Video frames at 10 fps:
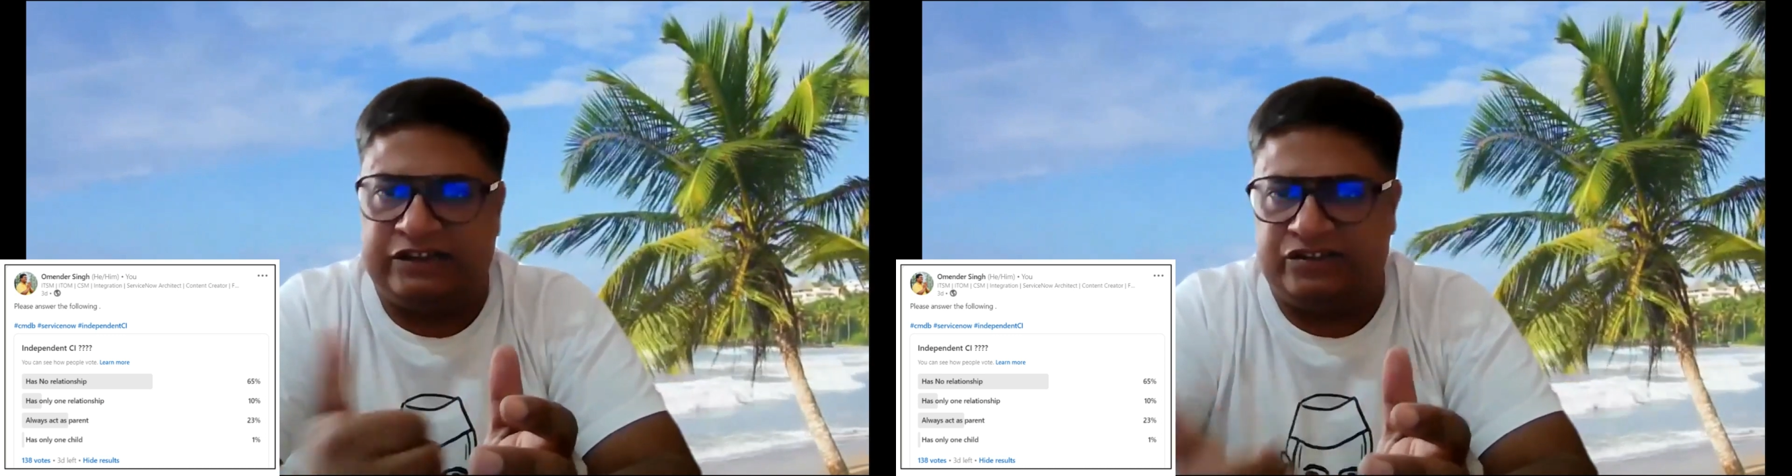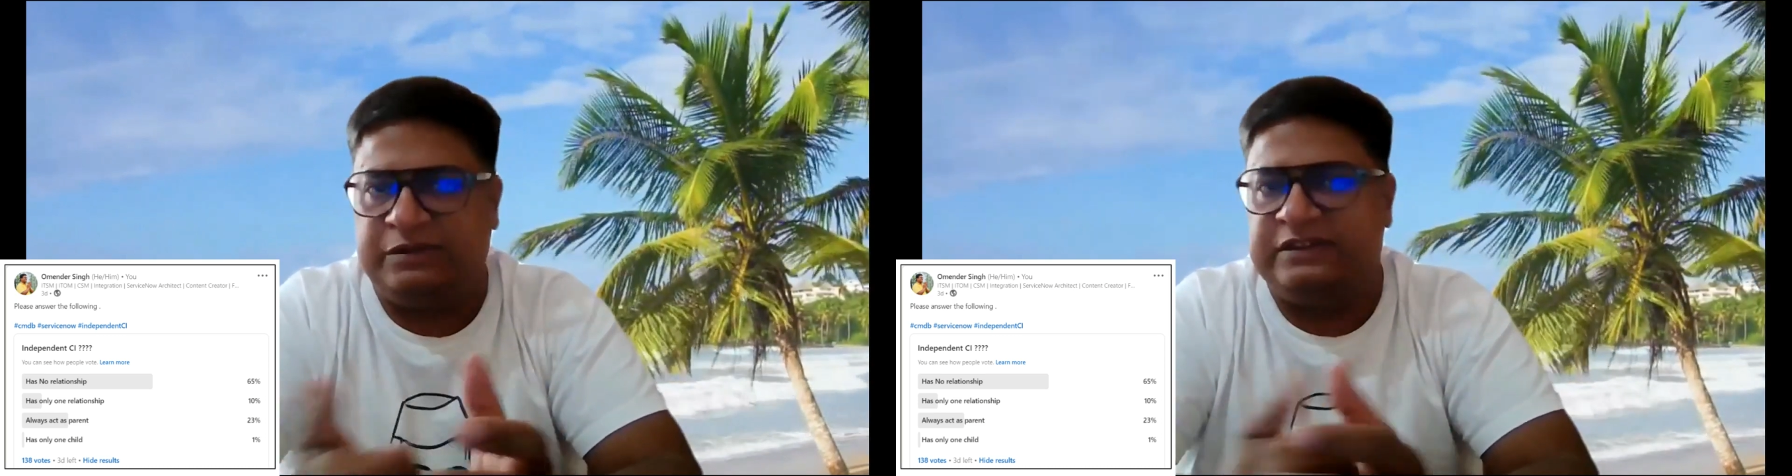
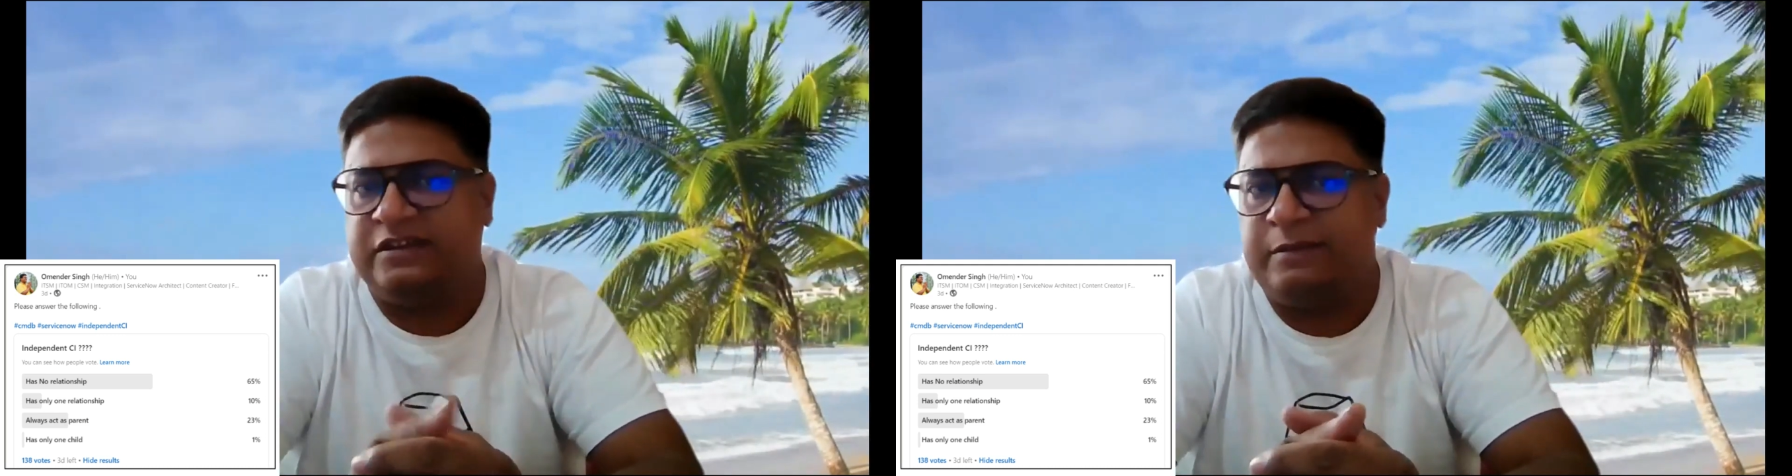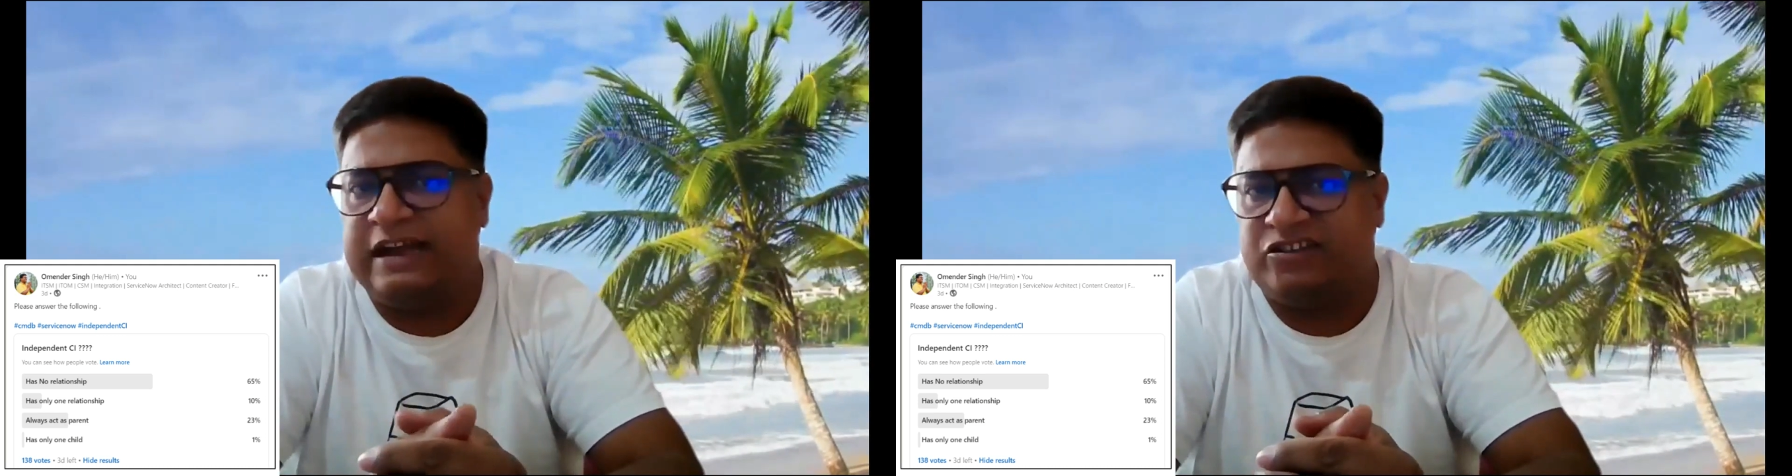asked
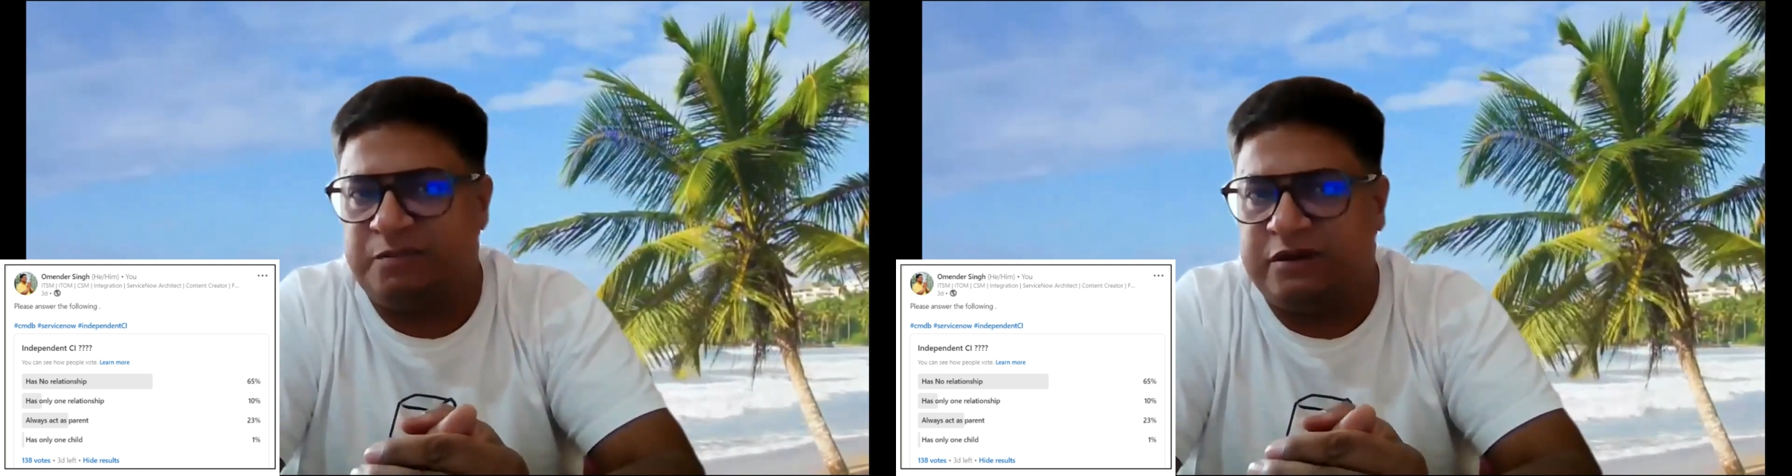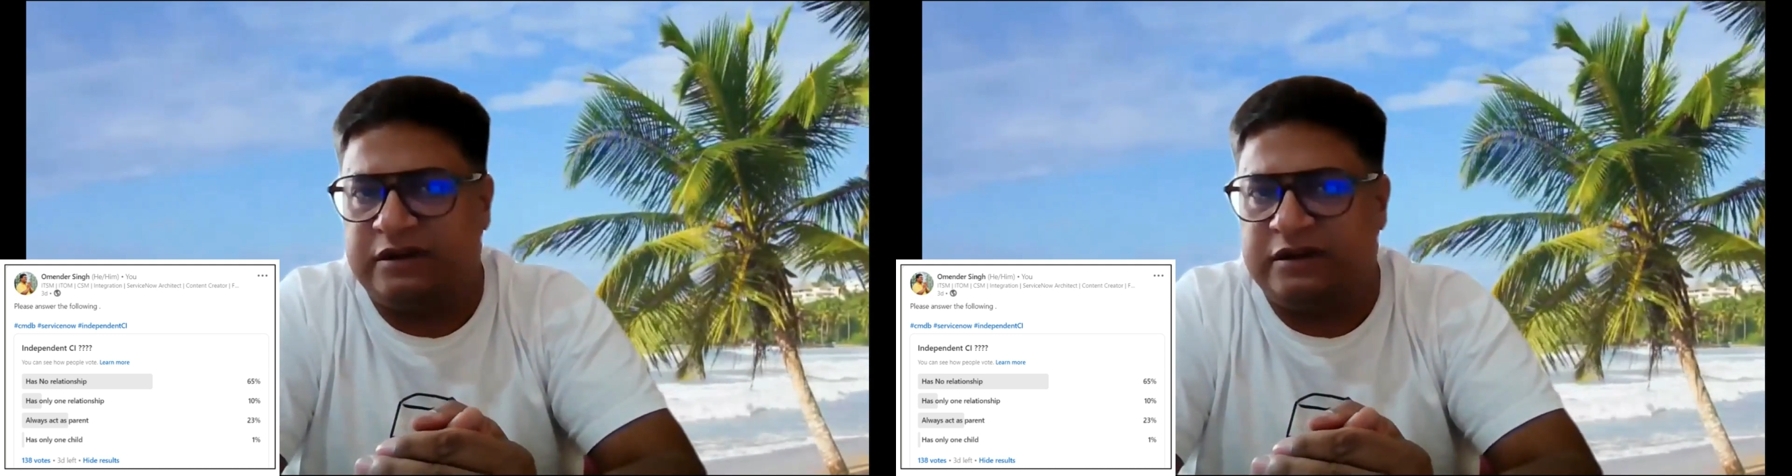with some
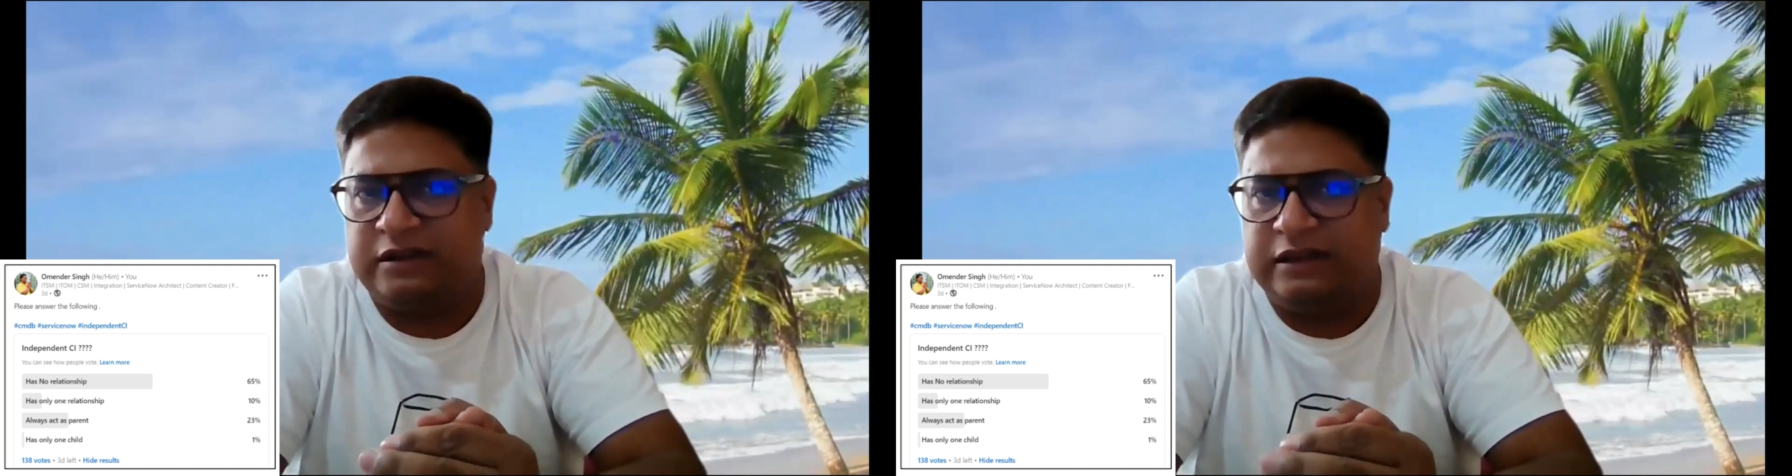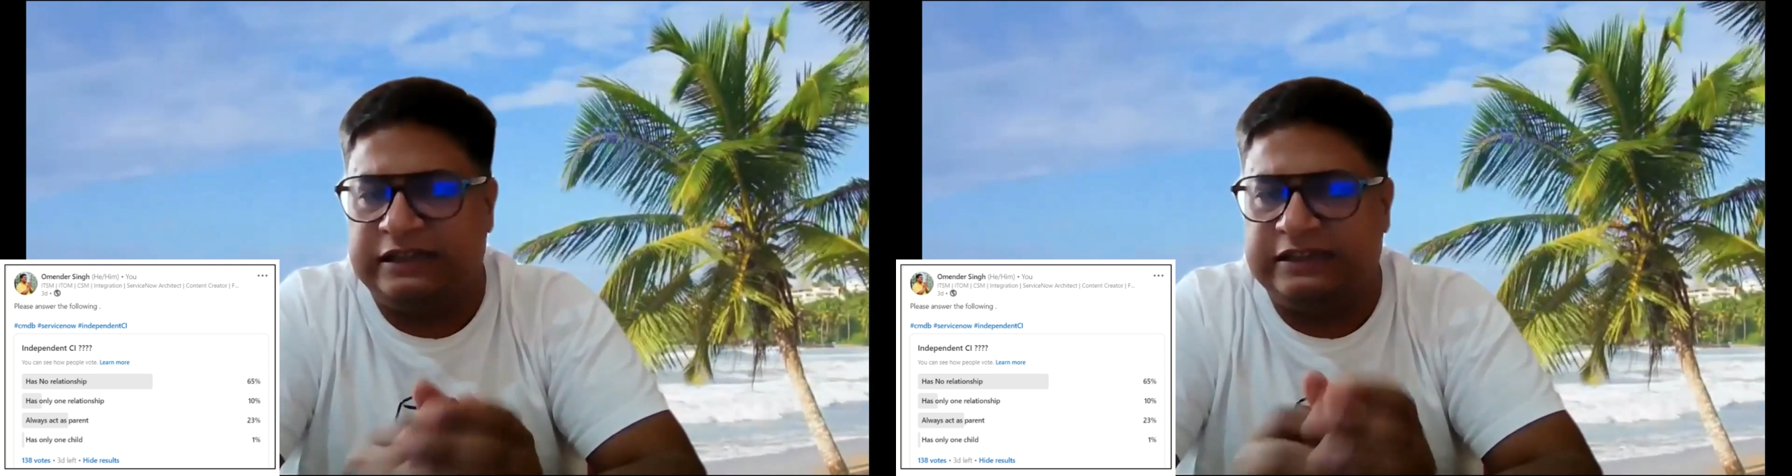expert,